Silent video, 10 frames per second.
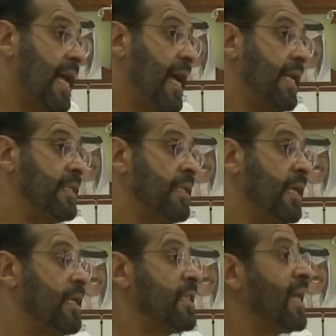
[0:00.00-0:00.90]
And
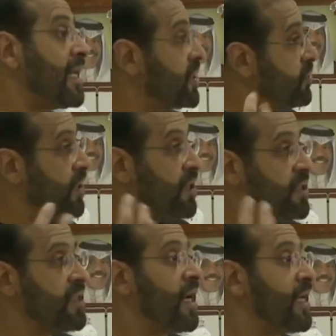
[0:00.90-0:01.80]
that trigger
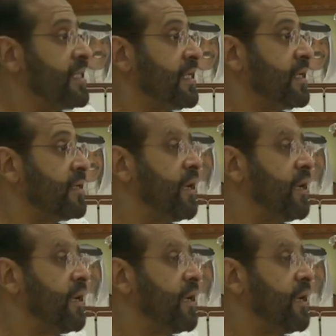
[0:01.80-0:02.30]
of